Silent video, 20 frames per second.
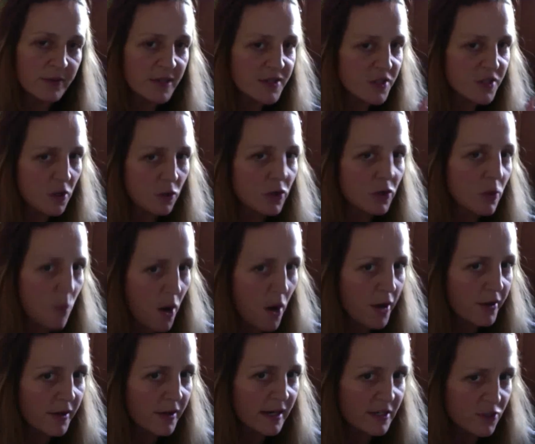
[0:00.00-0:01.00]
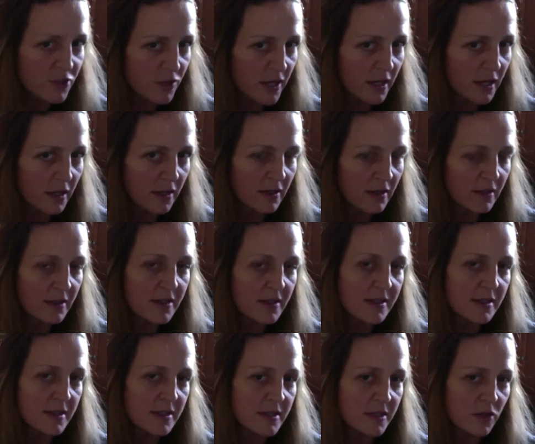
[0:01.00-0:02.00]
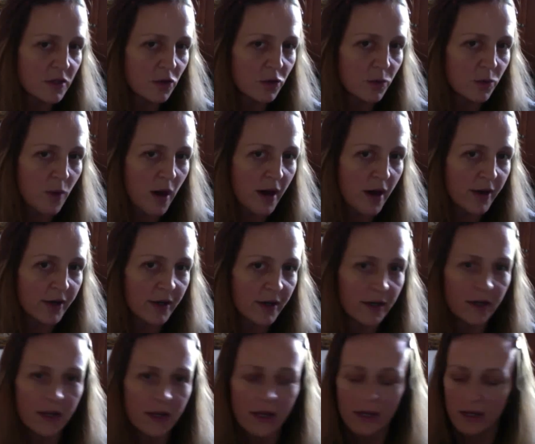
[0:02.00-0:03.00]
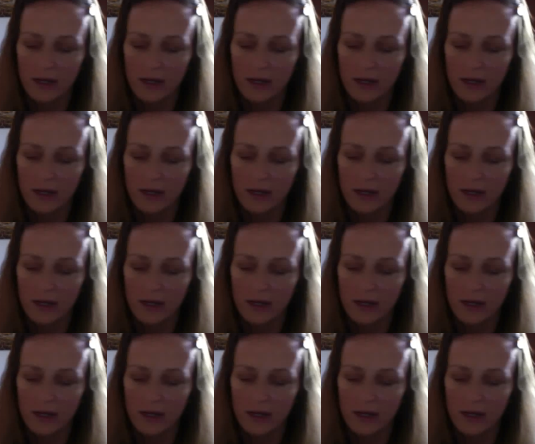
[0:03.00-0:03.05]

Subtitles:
It's the only water I drink is distilled water,